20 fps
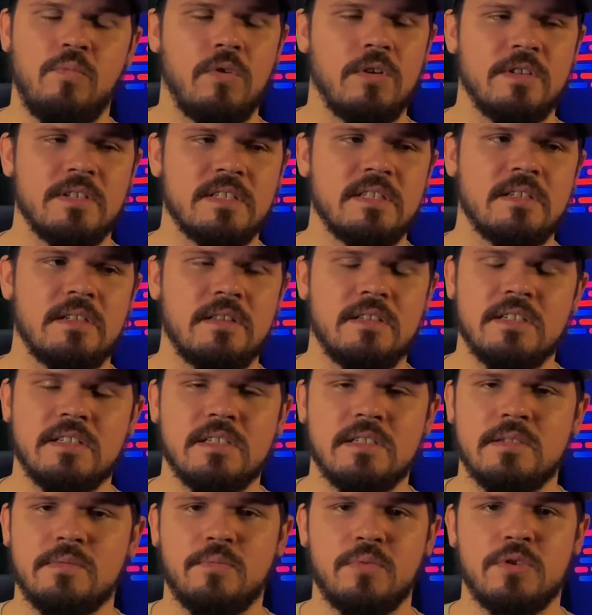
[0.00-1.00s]
well, this
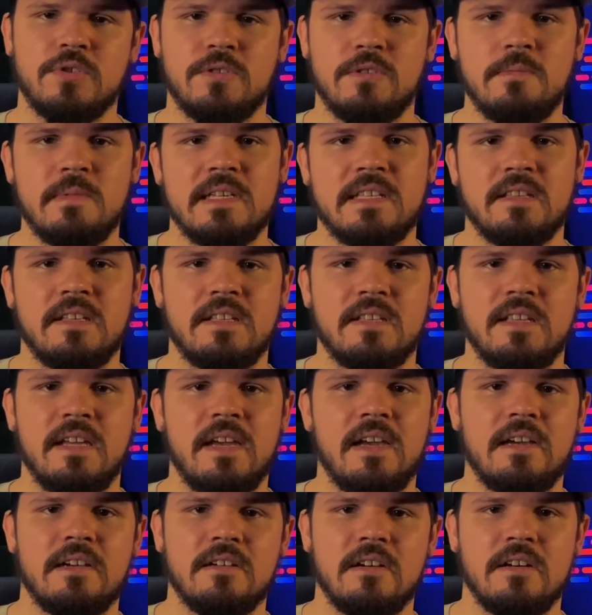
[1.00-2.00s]
is presuming that
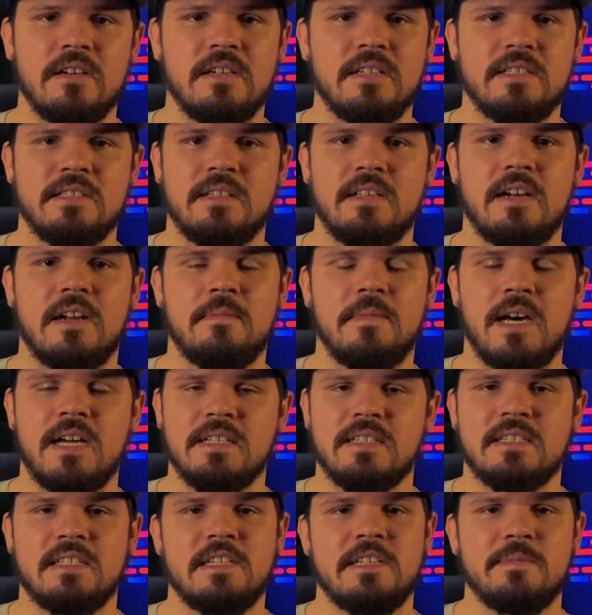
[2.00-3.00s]
the error is that I'm not
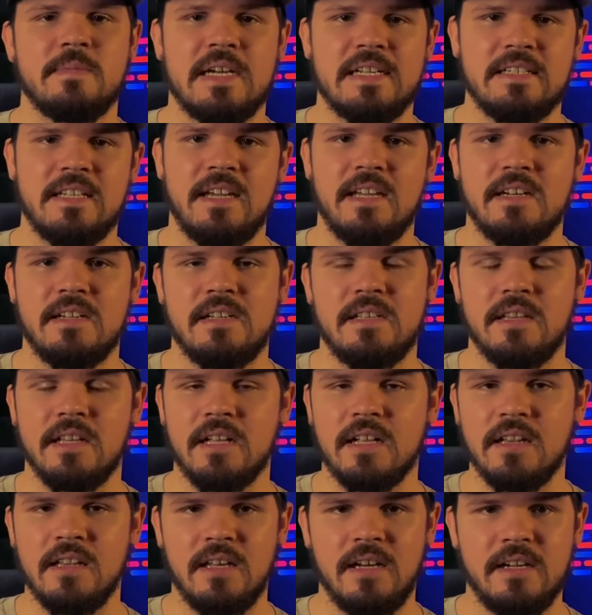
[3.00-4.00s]
seeing my data in the
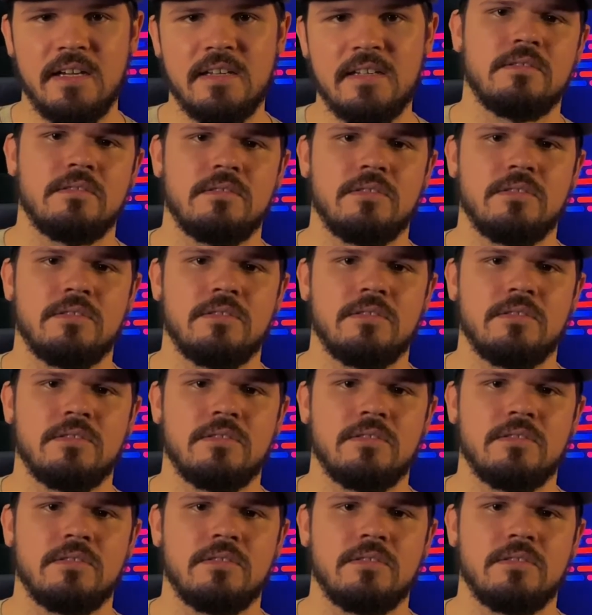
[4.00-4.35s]
client.